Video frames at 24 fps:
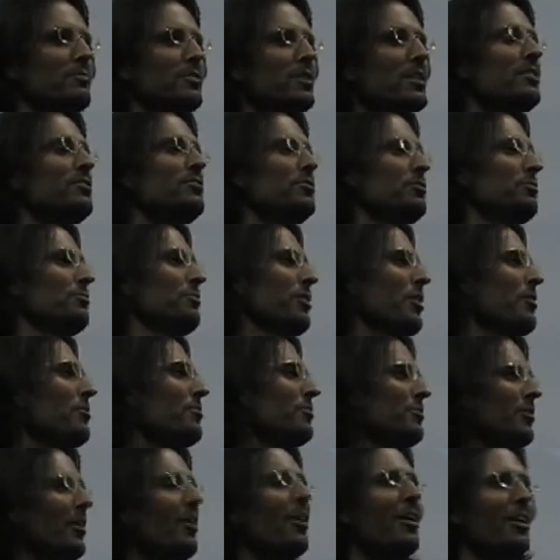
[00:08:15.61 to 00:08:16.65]
in your
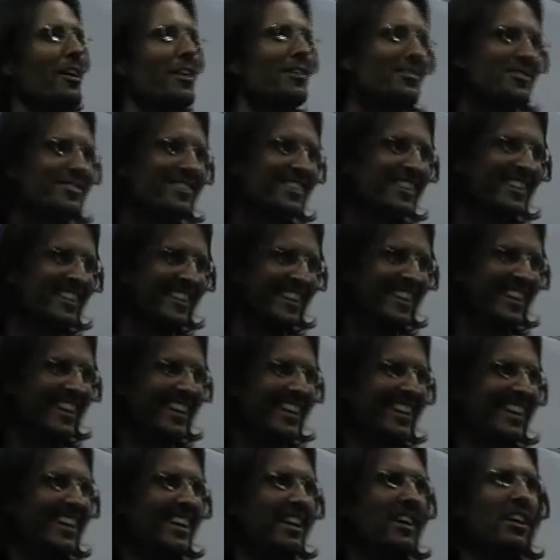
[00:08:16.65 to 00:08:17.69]
own eyes
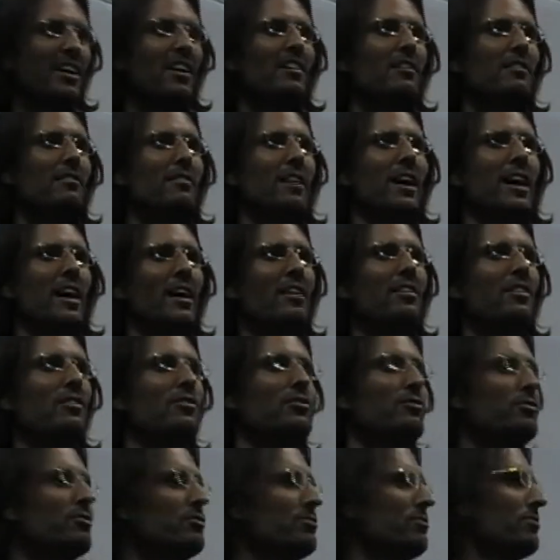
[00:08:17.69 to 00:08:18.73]
that
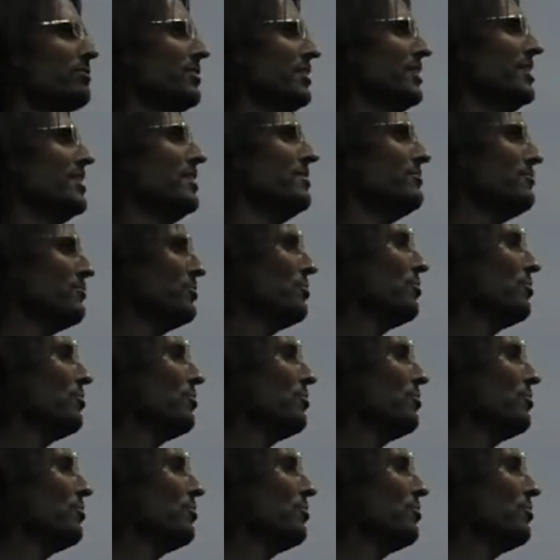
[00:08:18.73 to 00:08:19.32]
you should leave